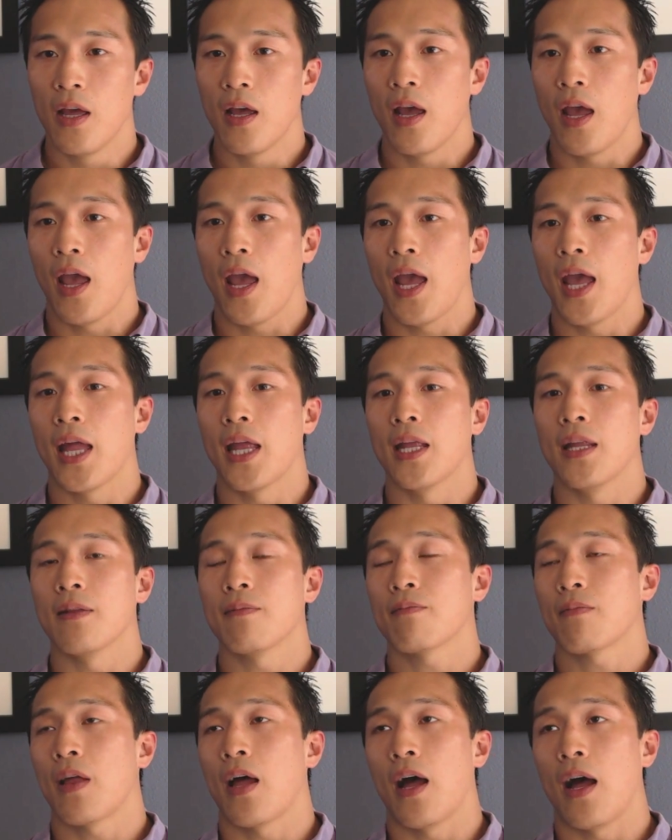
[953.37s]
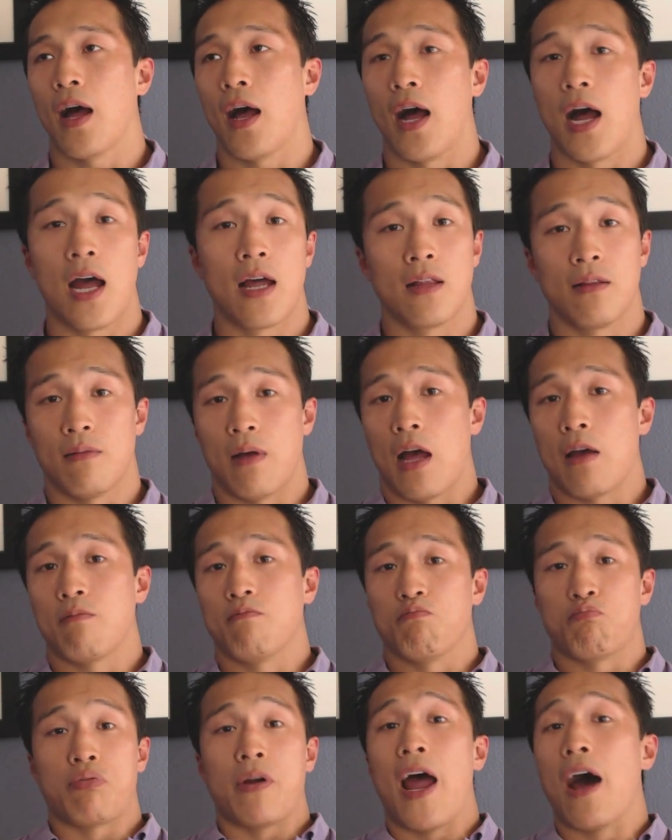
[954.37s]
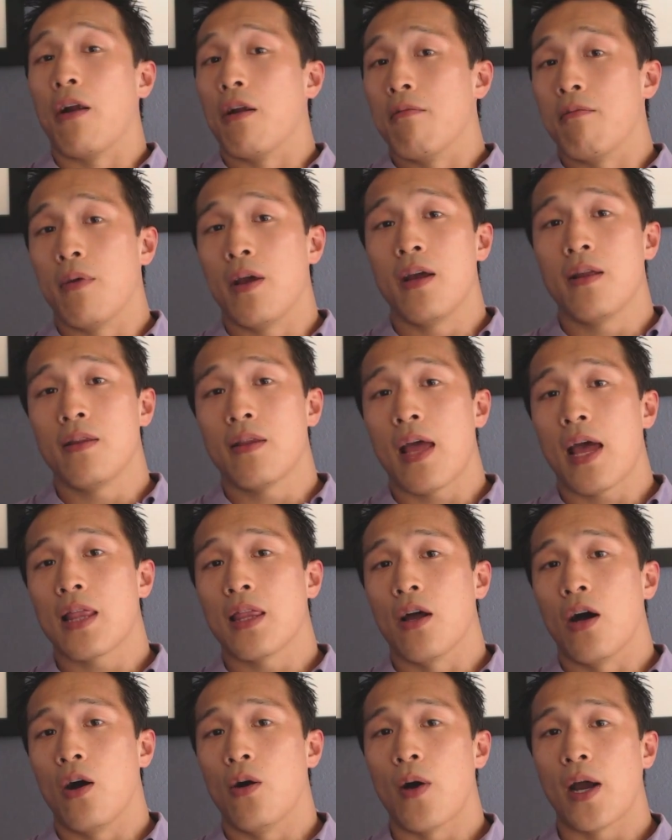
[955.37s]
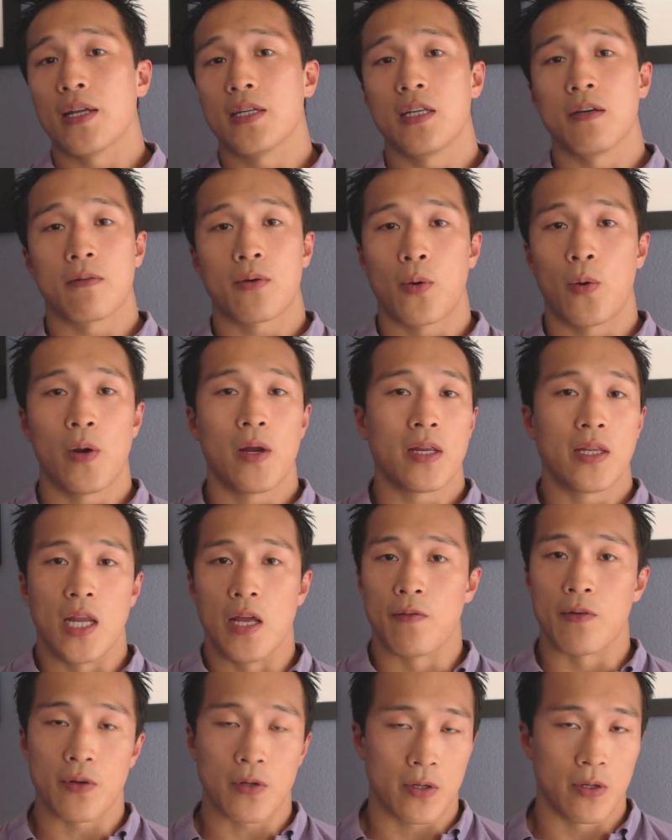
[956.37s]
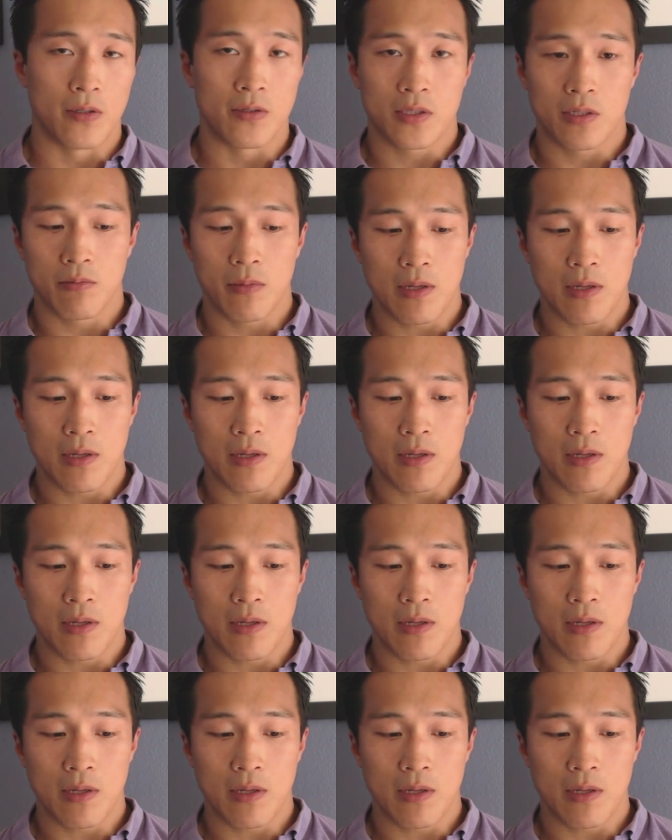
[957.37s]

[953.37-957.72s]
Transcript: And I'm proud to admit that the whole idea of quitting never occurred to me,